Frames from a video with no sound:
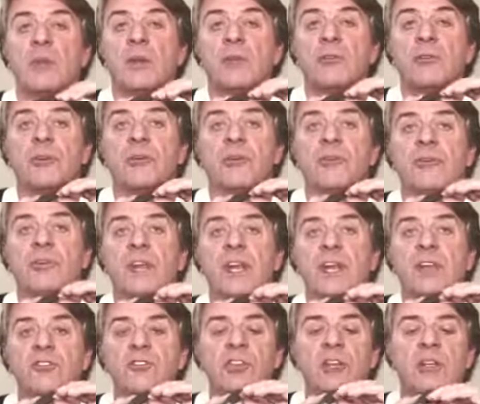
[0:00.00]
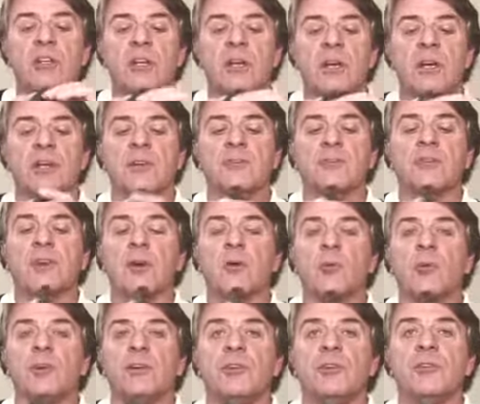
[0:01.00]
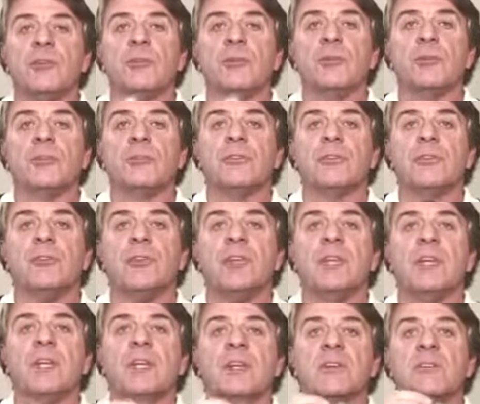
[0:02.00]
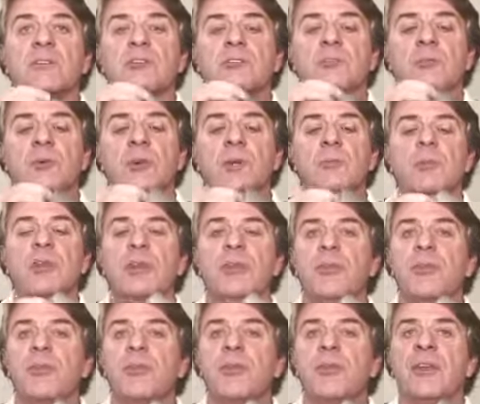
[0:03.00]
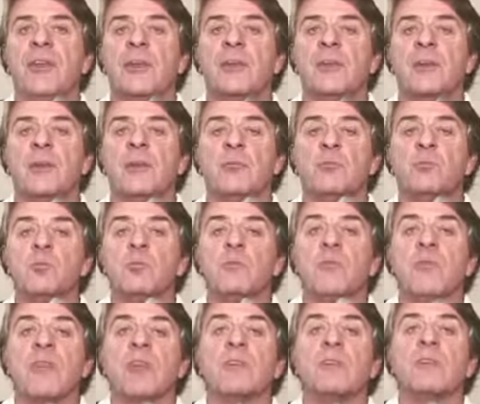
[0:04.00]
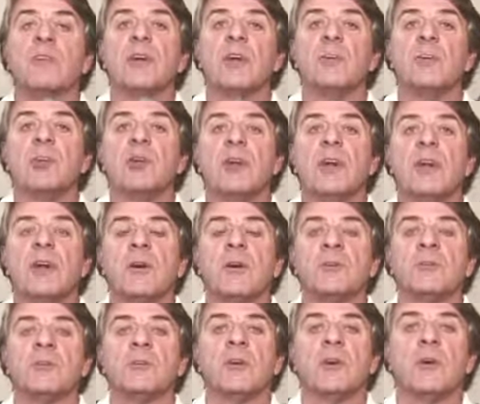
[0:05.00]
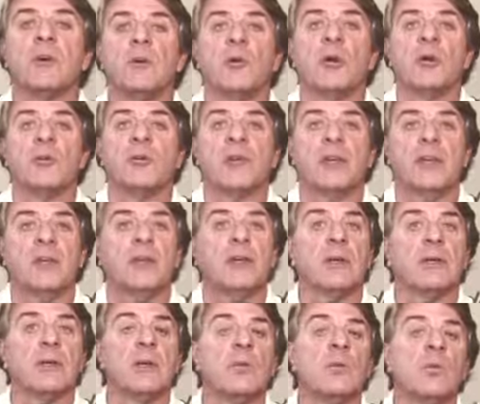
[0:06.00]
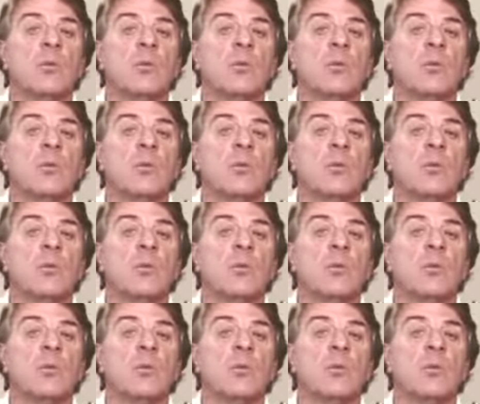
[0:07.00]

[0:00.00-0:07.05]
so the flashing lines are reduced to being extremely thin and very pronounced around the head.